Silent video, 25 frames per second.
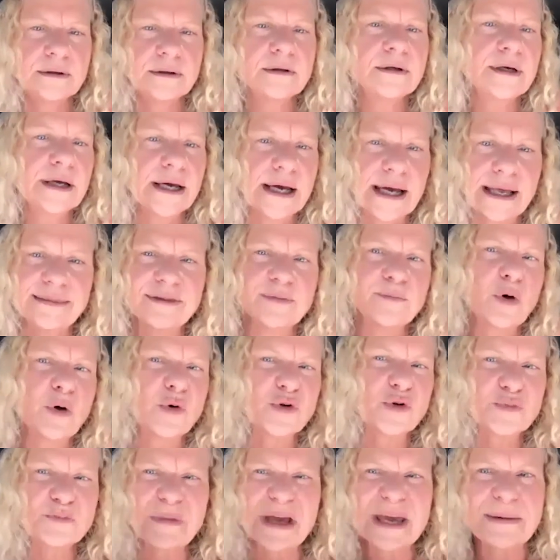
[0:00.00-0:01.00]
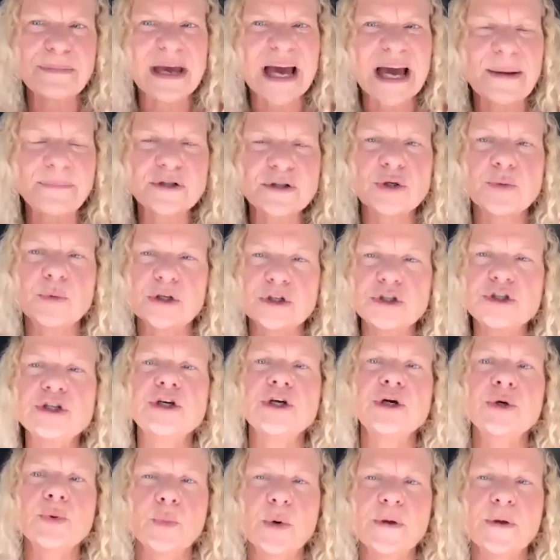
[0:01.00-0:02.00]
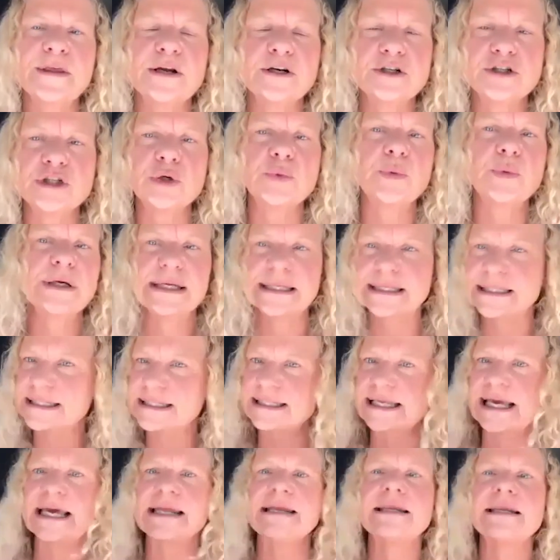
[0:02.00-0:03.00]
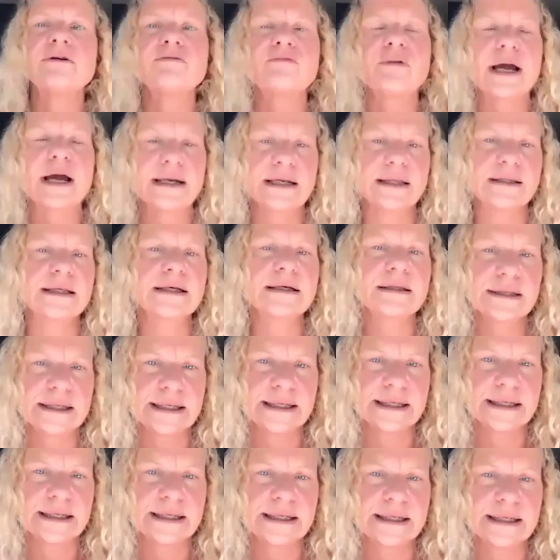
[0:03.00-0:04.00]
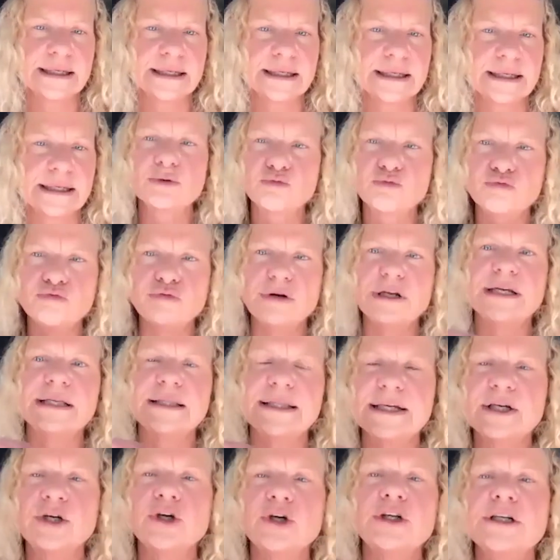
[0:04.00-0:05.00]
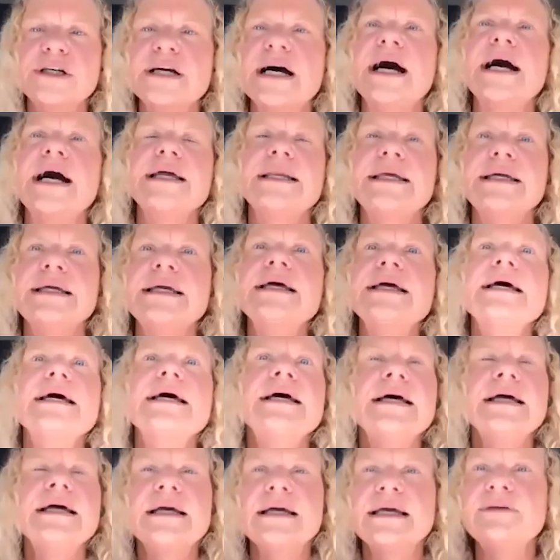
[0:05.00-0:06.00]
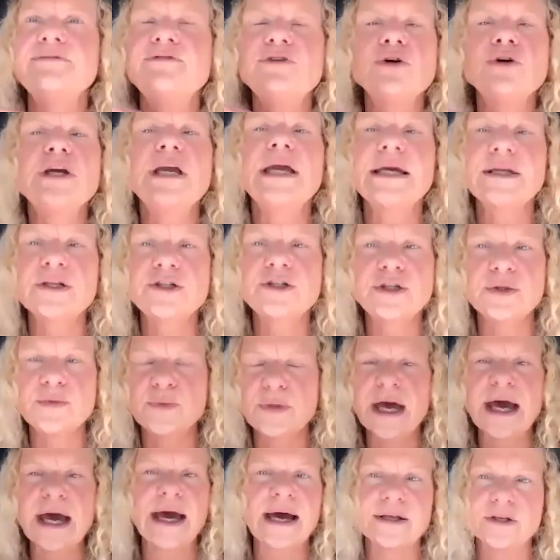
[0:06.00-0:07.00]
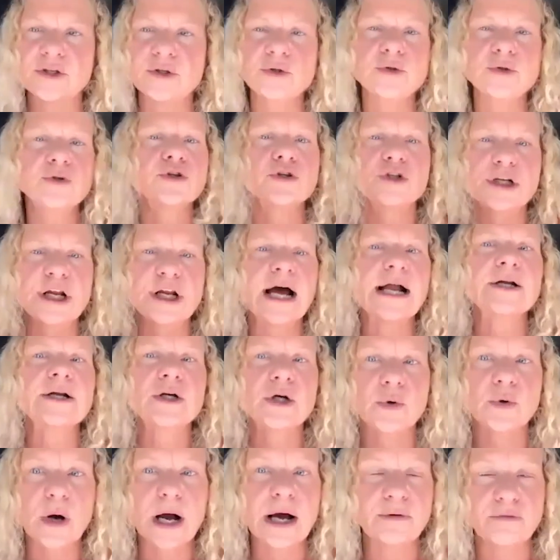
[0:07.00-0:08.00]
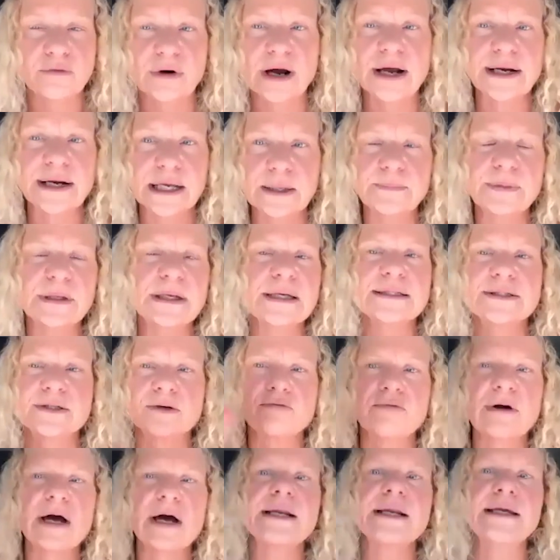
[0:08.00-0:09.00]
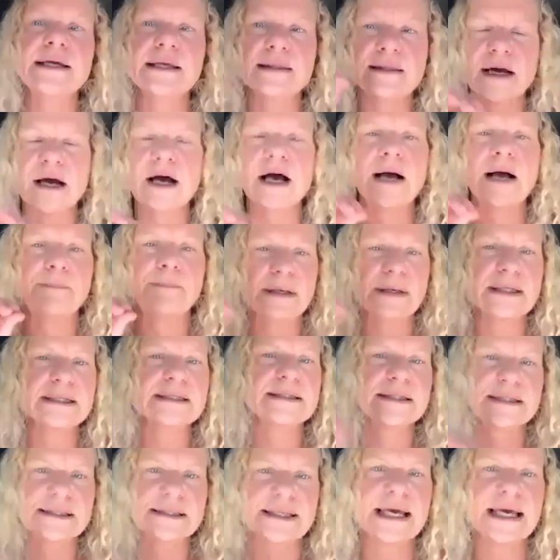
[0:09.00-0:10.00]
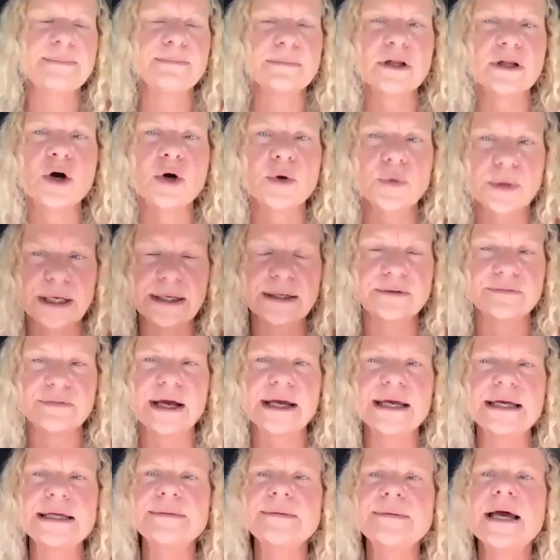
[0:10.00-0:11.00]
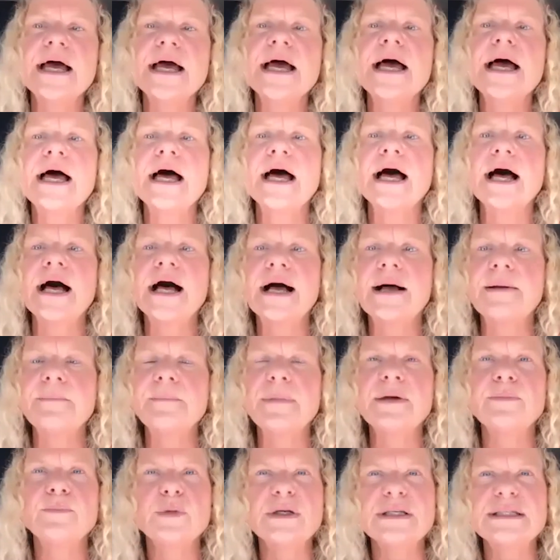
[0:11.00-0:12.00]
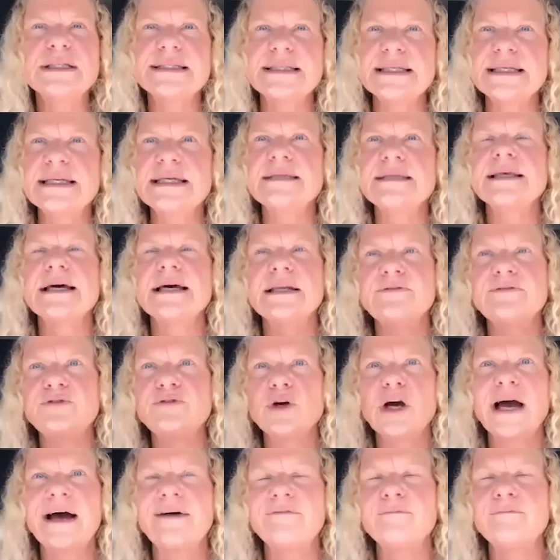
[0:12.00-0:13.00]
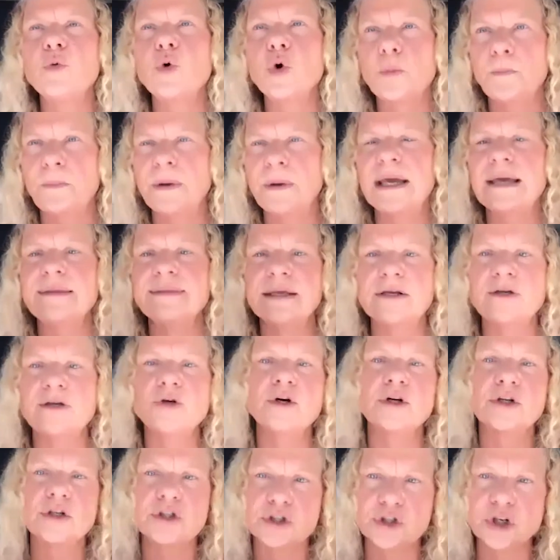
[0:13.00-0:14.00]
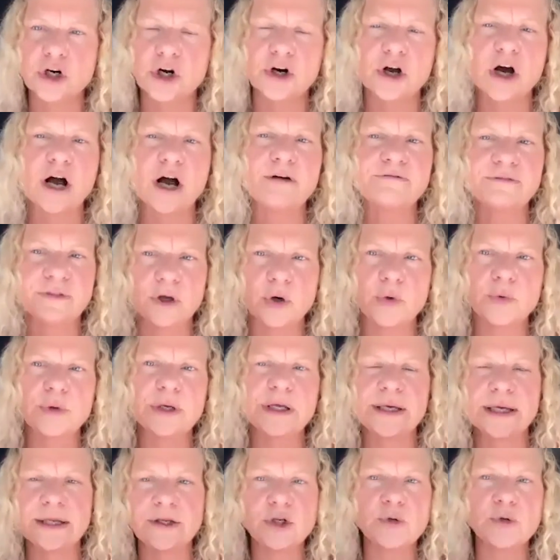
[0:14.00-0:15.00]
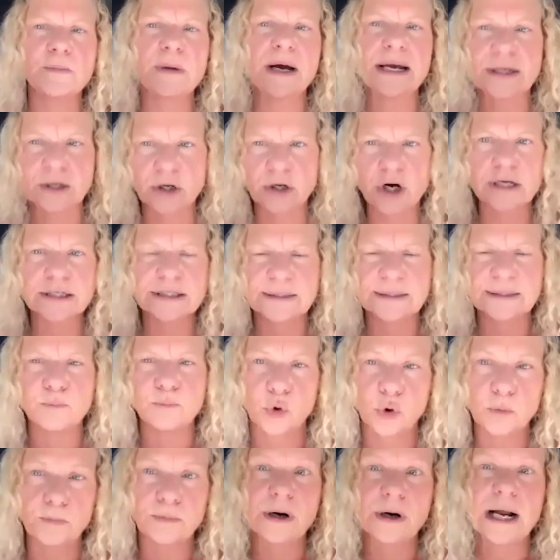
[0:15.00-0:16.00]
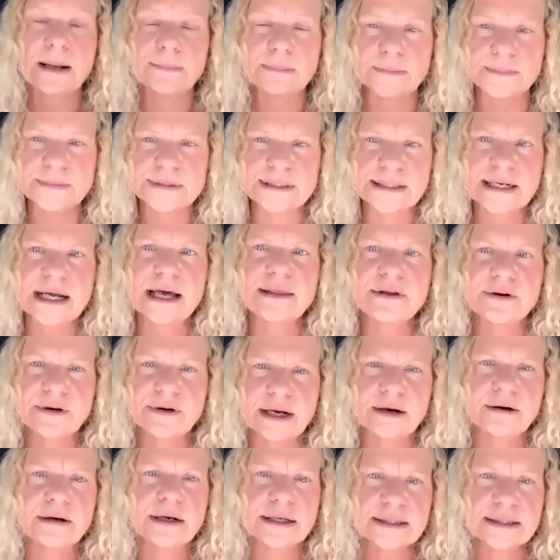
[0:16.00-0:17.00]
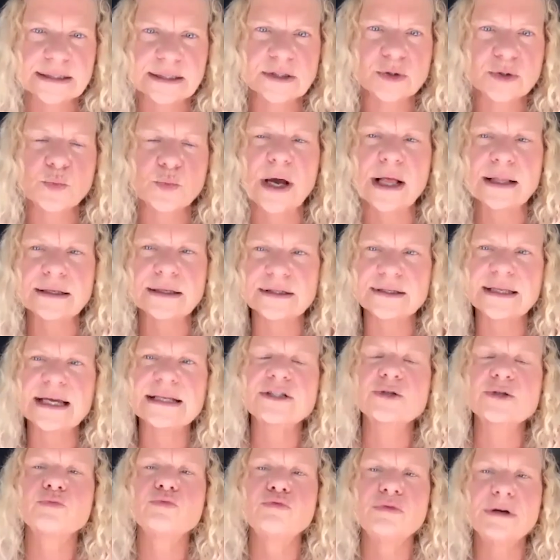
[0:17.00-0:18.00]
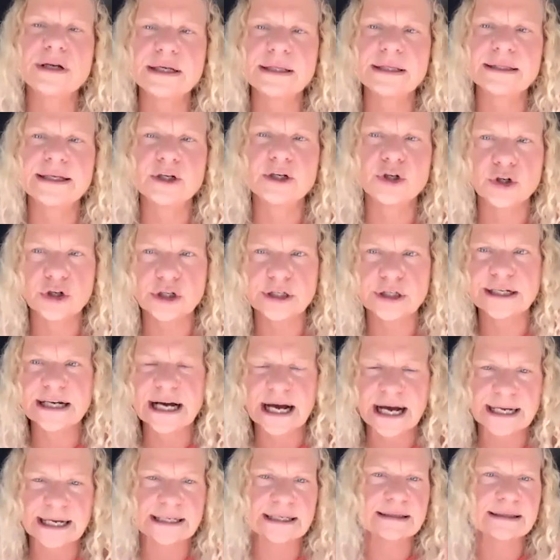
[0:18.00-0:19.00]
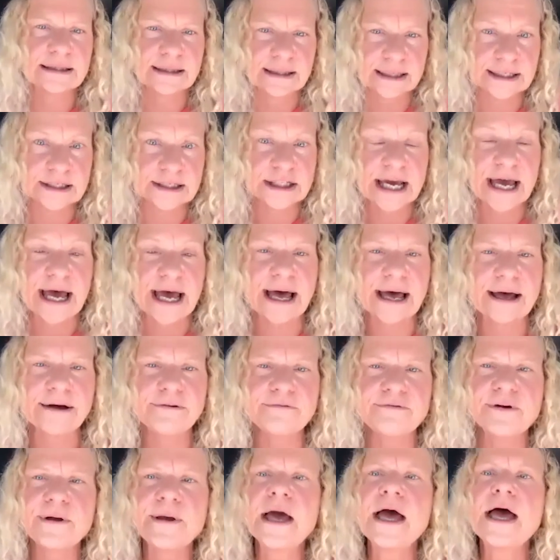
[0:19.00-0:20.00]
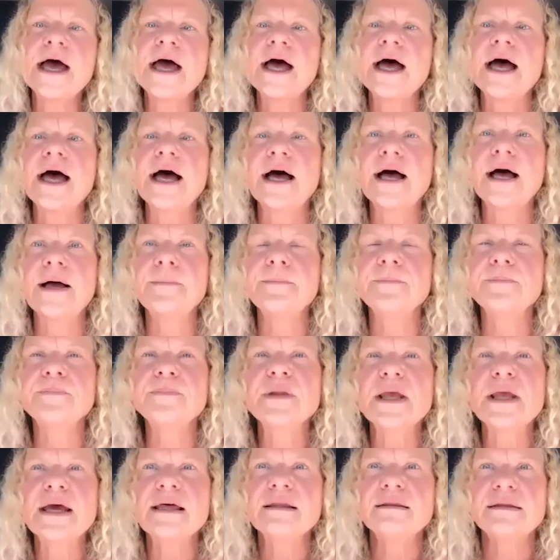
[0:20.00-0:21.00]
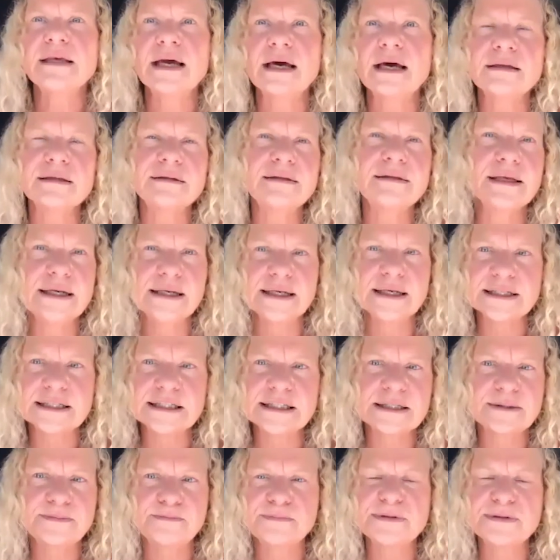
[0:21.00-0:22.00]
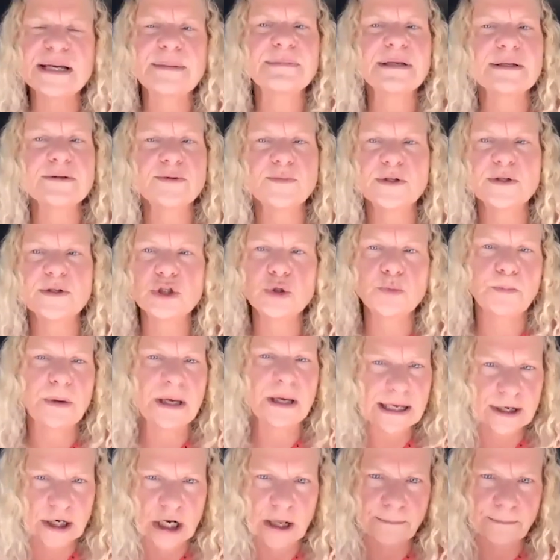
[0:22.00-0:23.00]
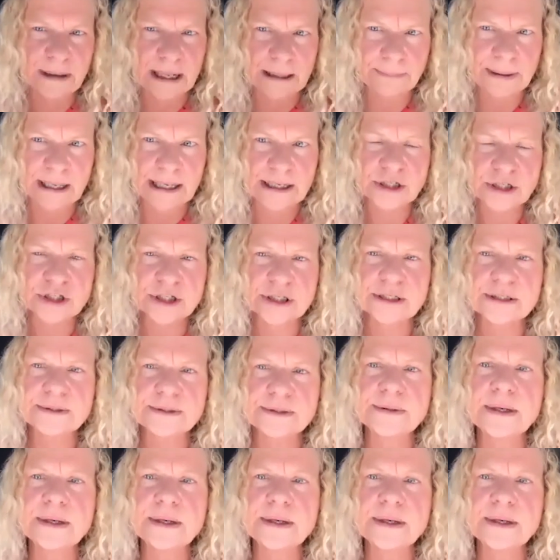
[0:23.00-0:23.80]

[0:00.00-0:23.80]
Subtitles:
at the most, maybe up to a 2 when they're doing it standing right in the clinic. I think that's a really good guiding. If you can't do that, you should not go out running, because the running and the hopping is the same loading, right? And we see that if you have more pain, then you're going to start offloading and you might causing more problems in other areas as well. So that's a really good guiding thing to have. The other thing is sometimes we do pain on palpation.